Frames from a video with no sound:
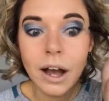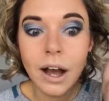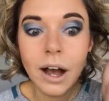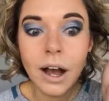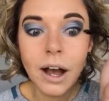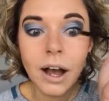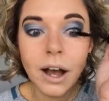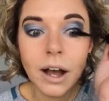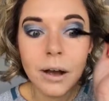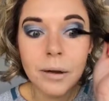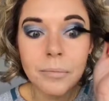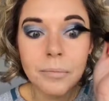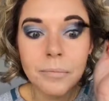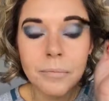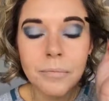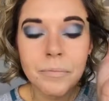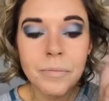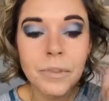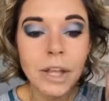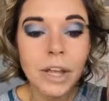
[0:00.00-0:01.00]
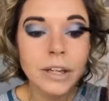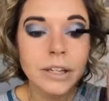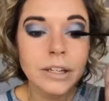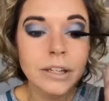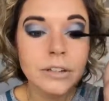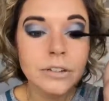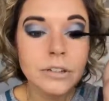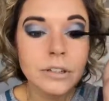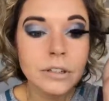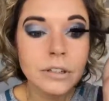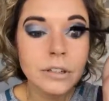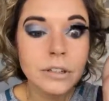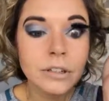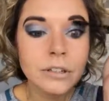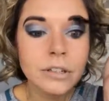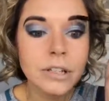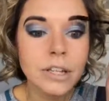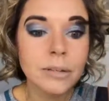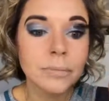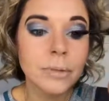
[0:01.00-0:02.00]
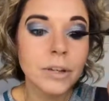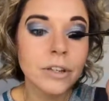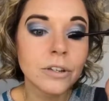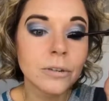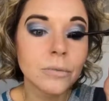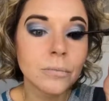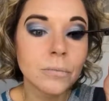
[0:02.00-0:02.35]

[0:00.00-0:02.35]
And here's a little tidbit you